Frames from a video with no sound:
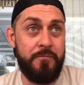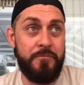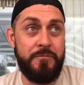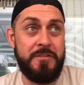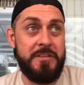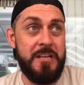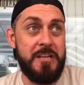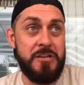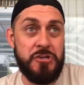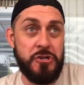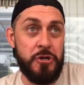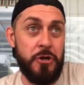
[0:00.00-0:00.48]

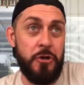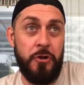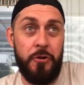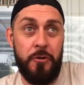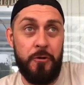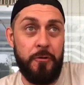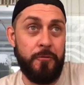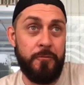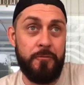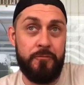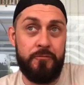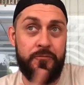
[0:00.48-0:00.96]

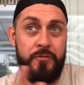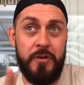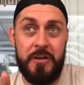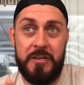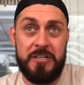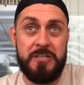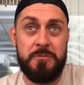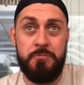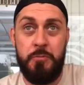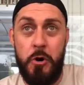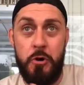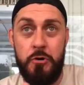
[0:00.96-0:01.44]
digital
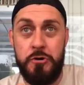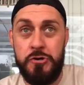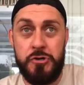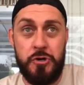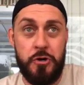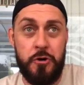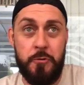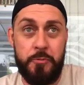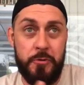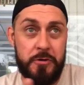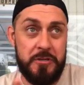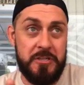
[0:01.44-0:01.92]

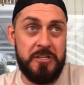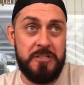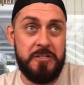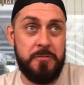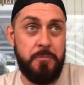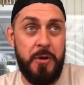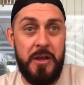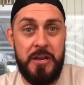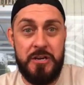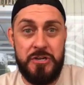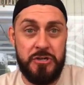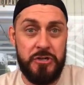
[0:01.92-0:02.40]
exposure
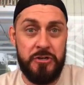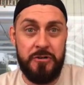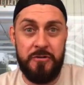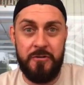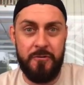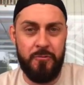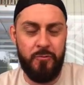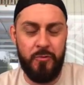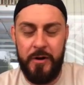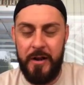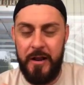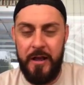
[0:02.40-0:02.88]
participation
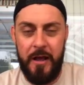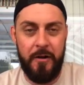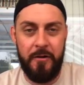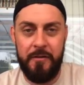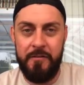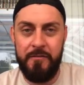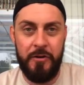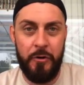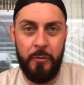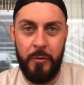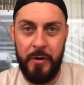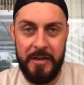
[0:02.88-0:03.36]
or what, I don't
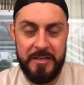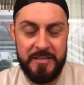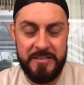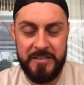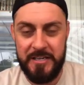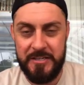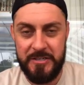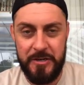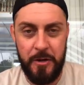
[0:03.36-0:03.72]
even know what it says.